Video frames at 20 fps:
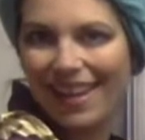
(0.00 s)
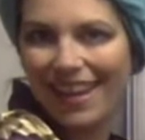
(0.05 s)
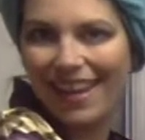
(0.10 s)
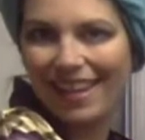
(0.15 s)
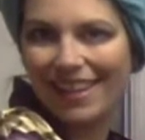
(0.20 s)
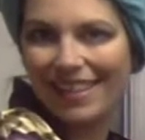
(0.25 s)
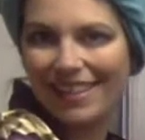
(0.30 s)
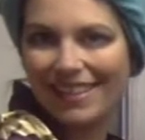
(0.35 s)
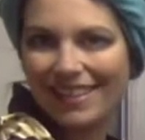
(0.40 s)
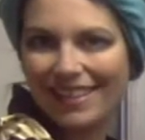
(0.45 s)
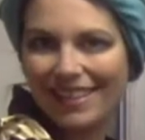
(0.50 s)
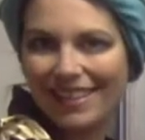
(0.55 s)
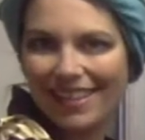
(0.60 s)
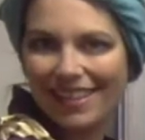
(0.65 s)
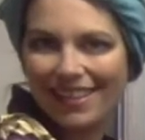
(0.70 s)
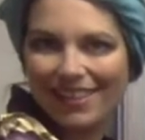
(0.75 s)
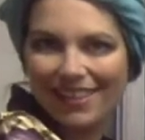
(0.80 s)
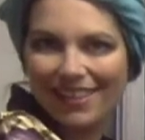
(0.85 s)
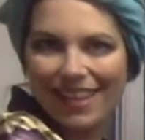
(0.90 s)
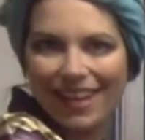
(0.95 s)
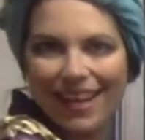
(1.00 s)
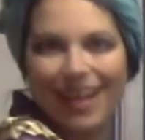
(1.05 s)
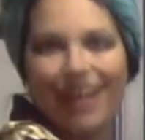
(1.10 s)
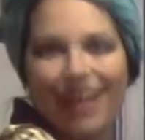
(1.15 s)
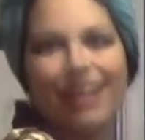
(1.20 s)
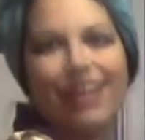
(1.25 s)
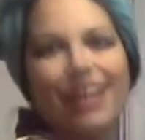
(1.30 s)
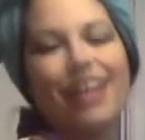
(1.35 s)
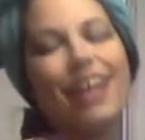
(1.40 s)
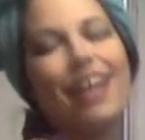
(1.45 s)
I didn't see you there.
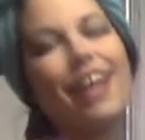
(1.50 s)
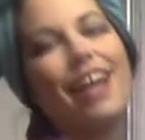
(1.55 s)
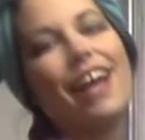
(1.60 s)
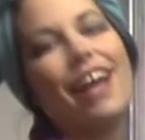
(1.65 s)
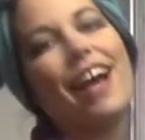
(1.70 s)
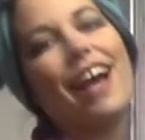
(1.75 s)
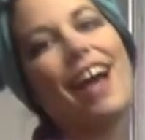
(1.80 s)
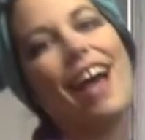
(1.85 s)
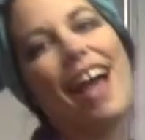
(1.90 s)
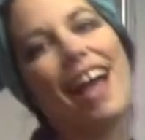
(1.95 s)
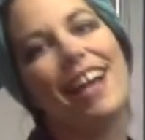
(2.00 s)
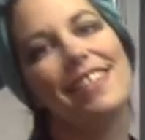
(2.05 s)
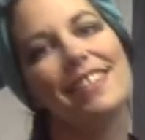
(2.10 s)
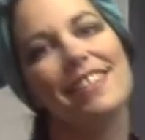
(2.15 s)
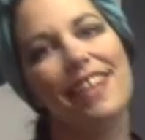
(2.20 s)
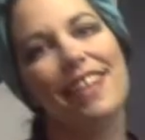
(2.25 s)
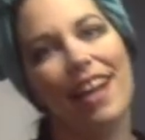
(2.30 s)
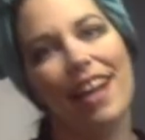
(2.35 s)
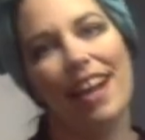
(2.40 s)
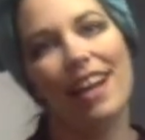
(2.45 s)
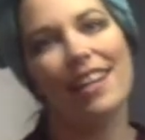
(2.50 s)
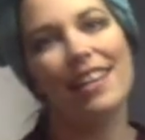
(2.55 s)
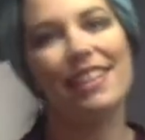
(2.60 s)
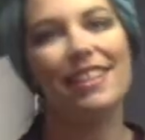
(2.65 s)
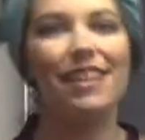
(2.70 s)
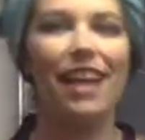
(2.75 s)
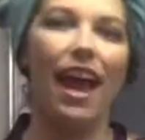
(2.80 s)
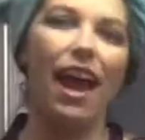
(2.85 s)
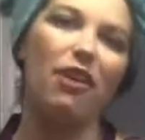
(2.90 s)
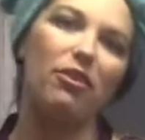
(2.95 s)
I just got out of the
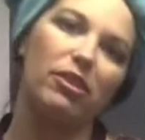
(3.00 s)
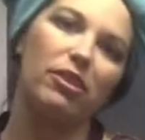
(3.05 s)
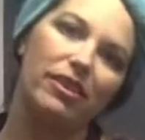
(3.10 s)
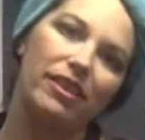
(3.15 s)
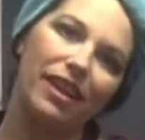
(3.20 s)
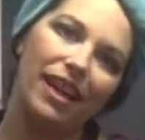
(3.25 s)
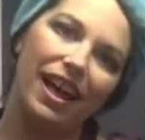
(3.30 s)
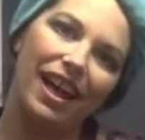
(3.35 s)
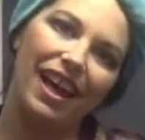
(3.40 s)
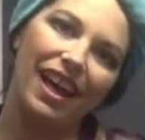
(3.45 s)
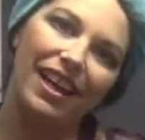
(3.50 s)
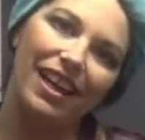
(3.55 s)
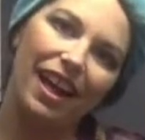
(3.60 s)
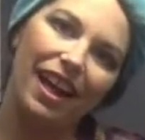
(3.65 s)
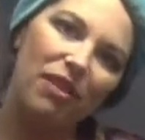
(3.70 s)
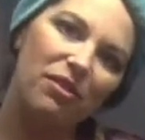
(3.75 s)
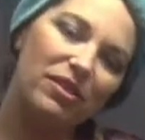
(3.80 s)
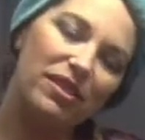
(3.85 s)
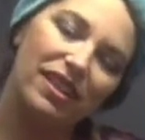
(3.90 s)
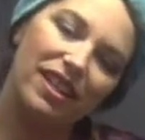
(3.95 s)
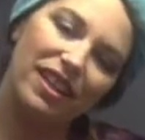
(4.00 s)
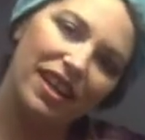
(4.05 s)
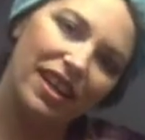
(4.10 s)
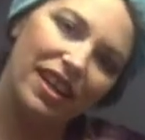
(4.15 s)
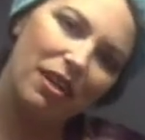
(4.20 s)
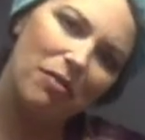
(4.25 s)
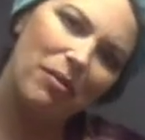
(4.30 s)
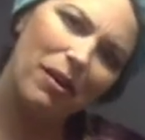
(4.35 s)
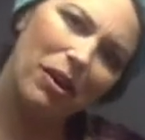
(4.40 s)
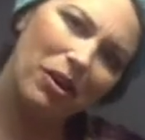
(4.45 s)
shower, and I was
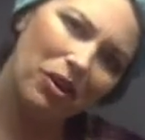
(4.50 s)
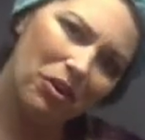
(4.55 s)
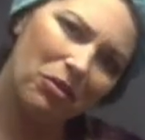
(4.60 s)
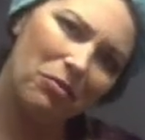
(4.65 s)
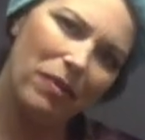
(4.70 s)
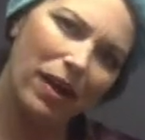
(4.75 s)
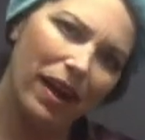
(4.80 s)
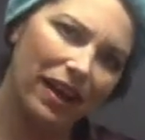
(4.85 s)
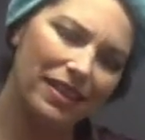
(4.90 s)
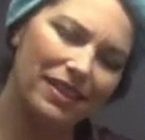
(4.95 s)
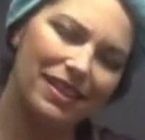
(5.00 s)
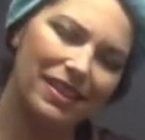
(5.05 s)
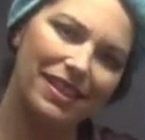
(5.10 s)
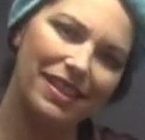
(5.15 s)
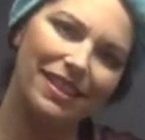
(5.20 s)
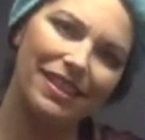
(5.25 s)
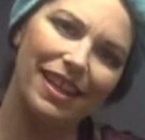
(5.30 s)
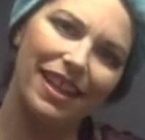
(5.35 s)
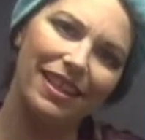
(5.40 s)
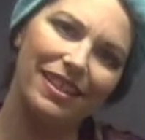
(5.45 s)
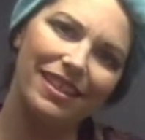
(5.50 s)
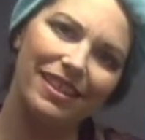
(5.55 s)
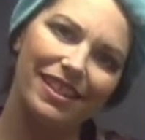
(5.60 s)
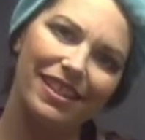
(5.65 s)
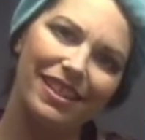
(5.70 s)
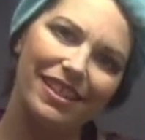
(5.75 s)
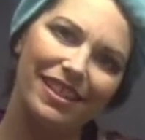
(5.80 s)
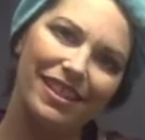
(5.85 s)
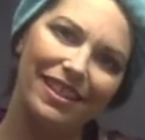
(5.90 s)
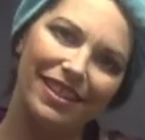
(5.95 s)
thinking about Goldbach's
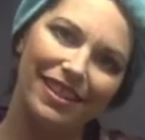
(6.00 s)
conjecture.